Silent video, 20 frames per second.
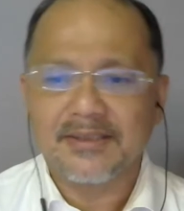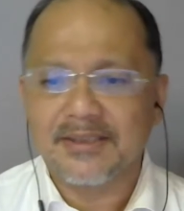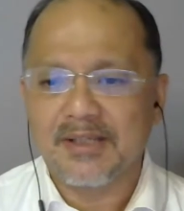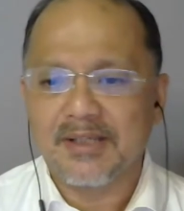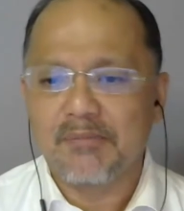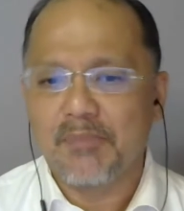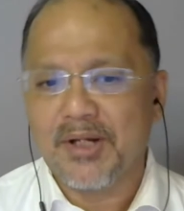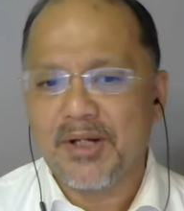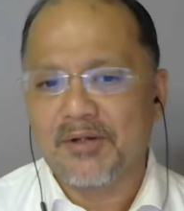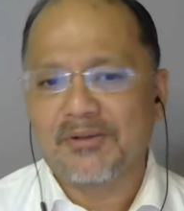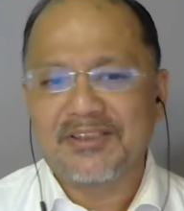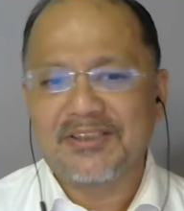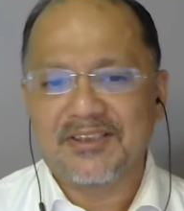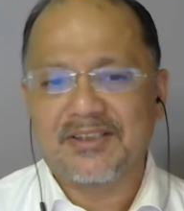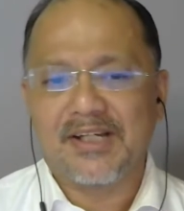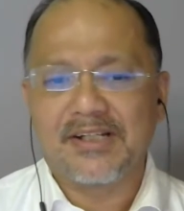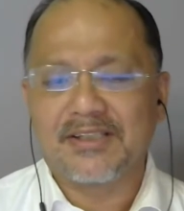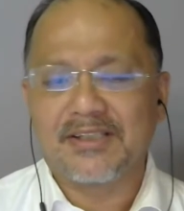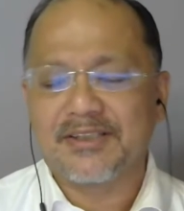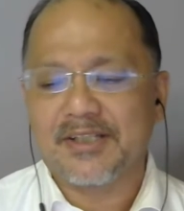someone on
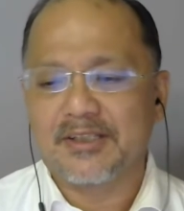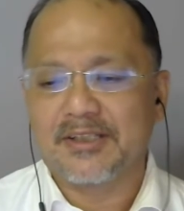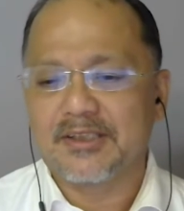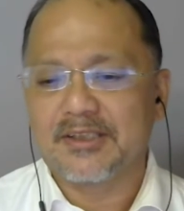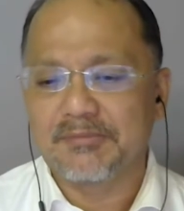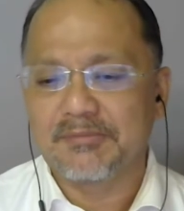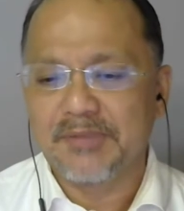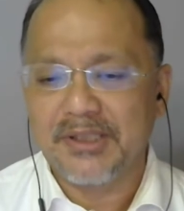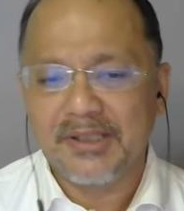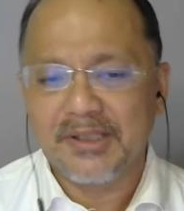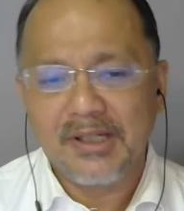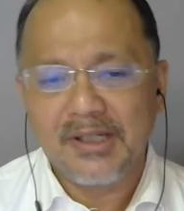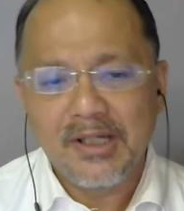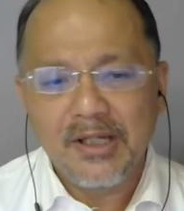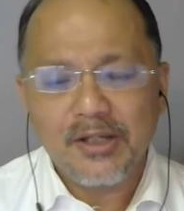stage tells me,